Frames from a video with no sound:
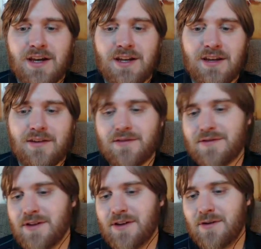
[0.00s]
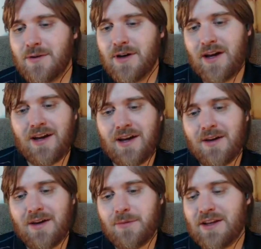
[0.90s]
So, I mean,
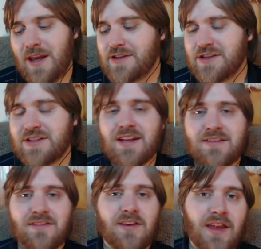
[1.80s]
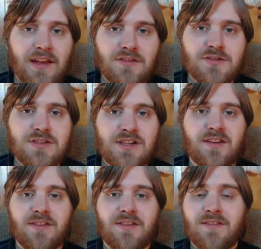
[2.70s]
it's interesting to
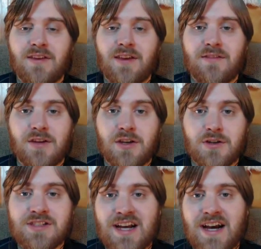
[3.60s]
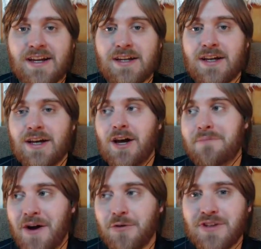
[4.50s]
see. It's a good sign.
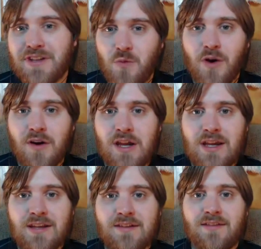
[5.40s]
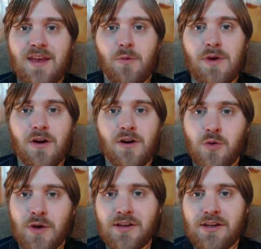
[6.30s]
My only worry is that we are
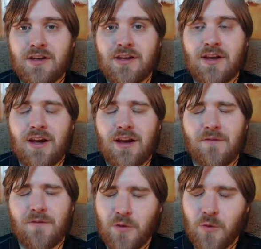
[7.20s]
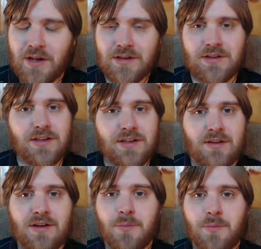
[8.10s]
quickly
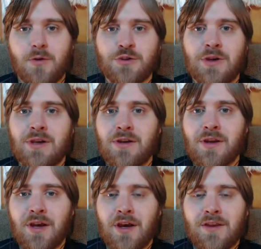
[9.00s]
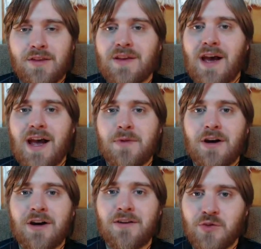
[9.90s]
approaching the time
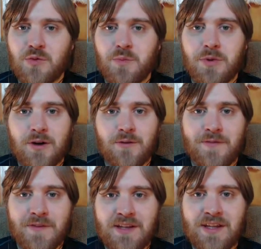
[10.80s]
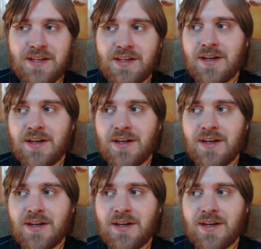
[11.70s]
of superhero fatigue,